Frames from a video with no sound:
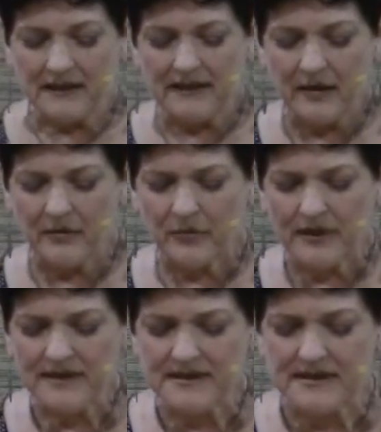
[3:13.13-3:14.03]
Now
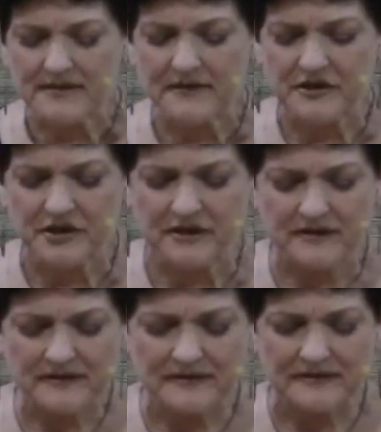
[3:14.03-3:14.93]
embrace this vision
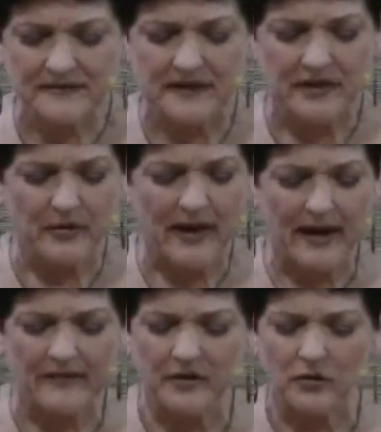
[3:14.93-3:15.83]
that you
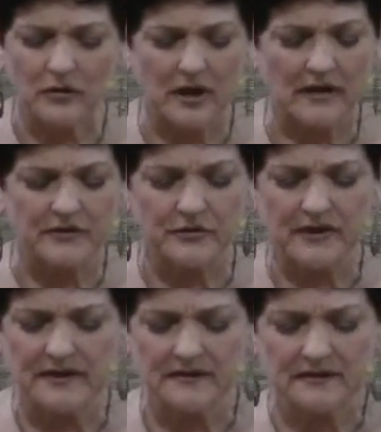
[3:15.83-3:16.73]
have and hold on to it.